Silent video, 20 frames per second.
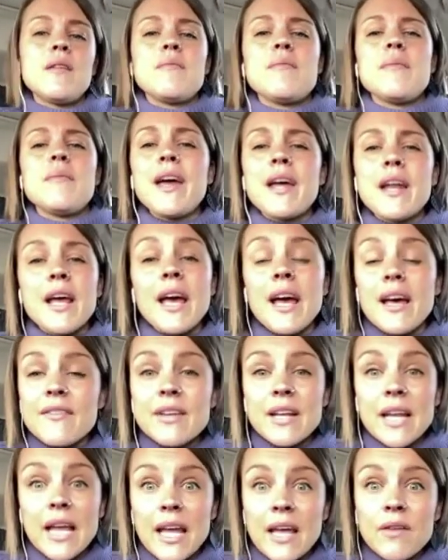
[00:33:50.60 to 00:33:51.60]
man i
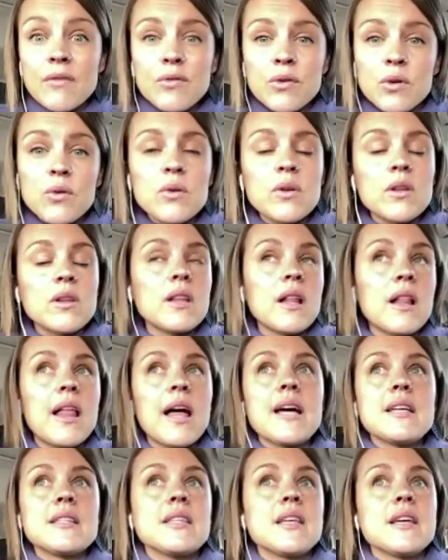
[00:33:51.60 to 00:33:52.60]
haven't ate food in the
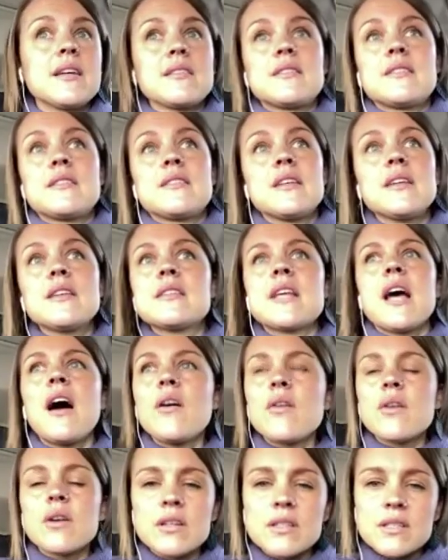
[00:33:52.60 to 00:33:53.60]
last like six
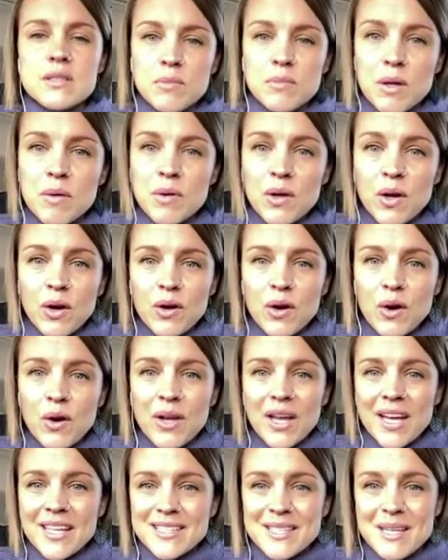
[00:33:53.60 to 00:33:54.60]
hours maybe i'll go
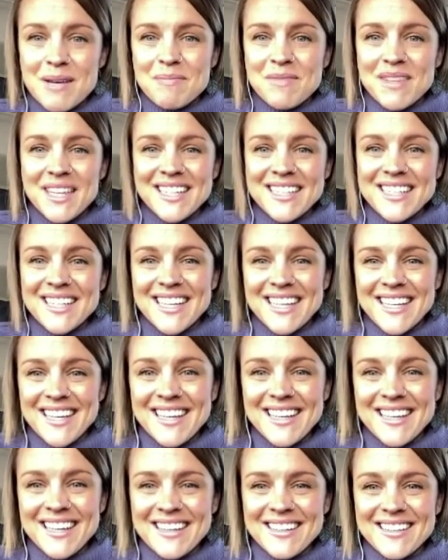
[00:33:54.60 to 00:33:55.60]
get something to
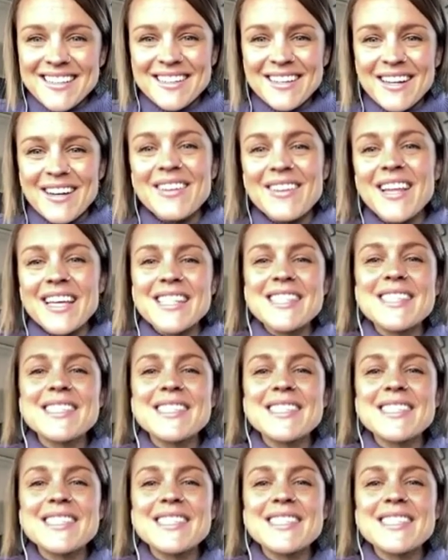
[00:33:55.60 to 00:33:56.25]
eat you know like